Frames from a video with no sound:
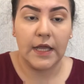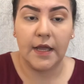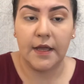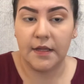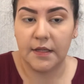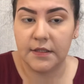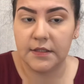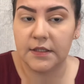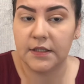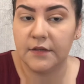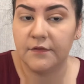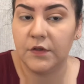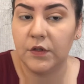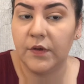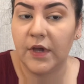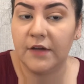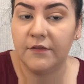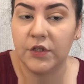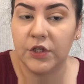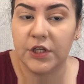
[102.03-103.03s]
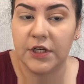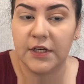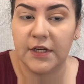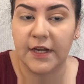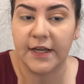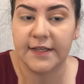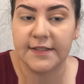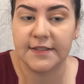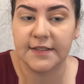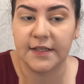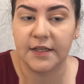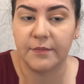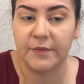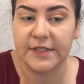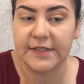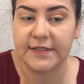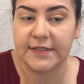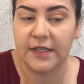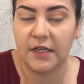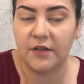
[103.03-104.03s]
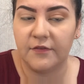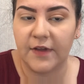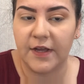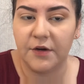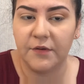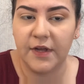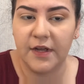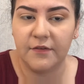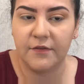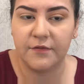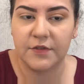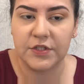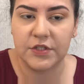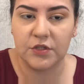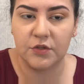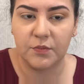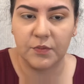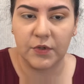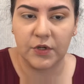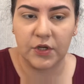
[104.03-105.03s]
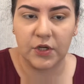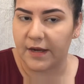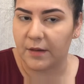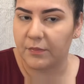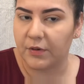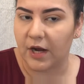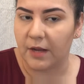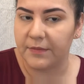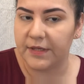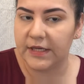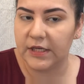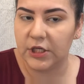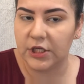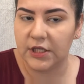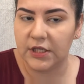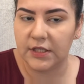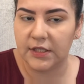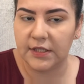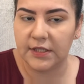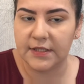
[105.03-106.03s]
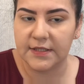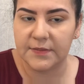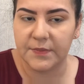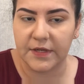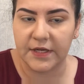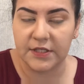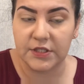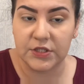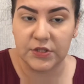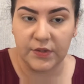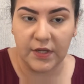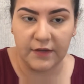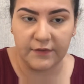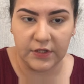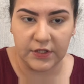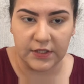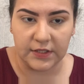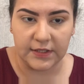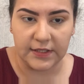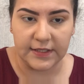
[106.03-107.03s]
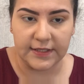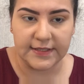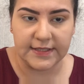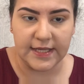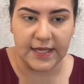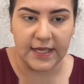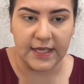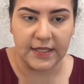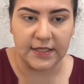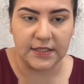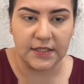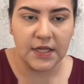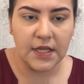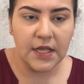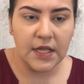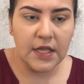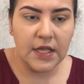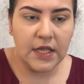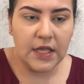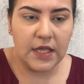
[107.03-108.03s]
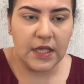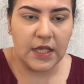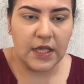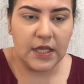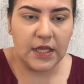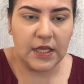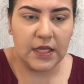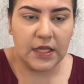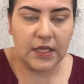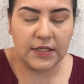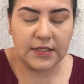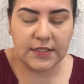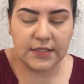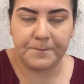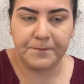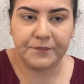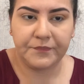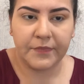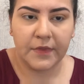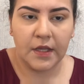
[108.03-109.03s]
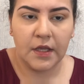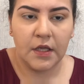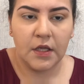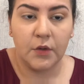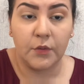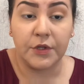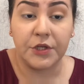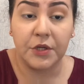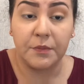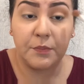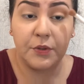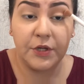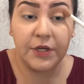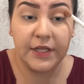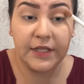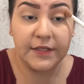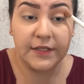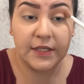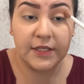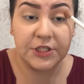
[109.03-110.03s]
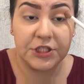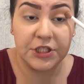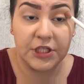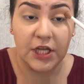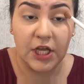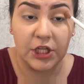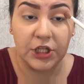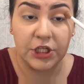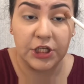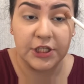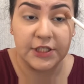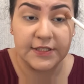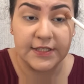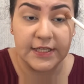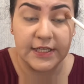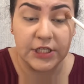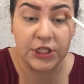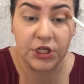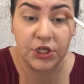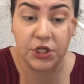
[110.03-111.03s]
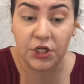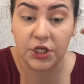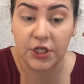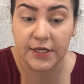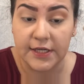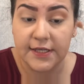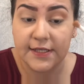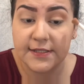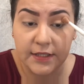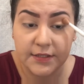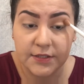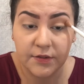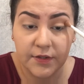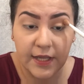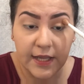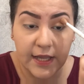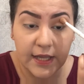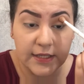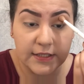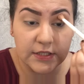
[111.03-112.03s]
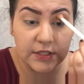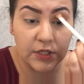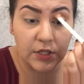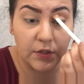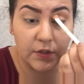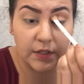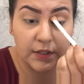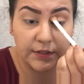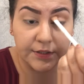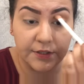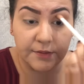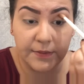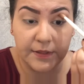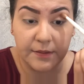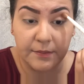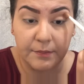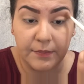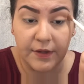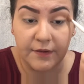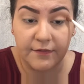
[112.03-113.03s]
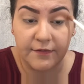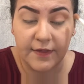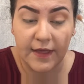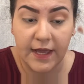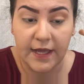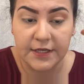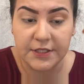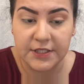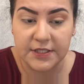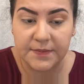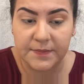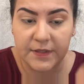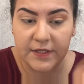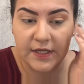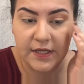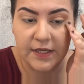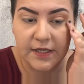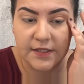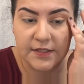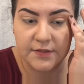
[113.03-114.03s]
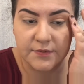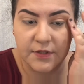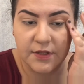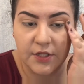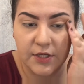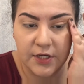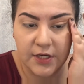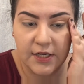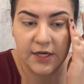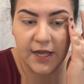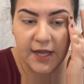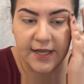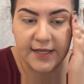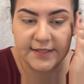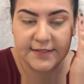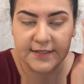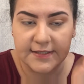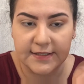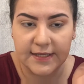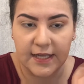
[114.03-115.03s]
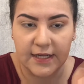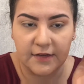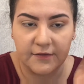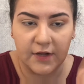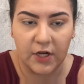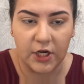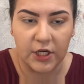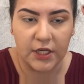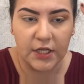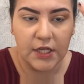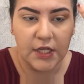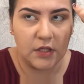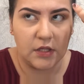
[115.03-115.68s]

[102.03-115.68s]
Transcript: And if you have hooded eyes like myself, I don't have super prominent hooded lids, but I do have hooded lids and it, when you're putting the colors in your crease, it's okay to go a little bit above that just because with hooded eyes, it's kind of hard.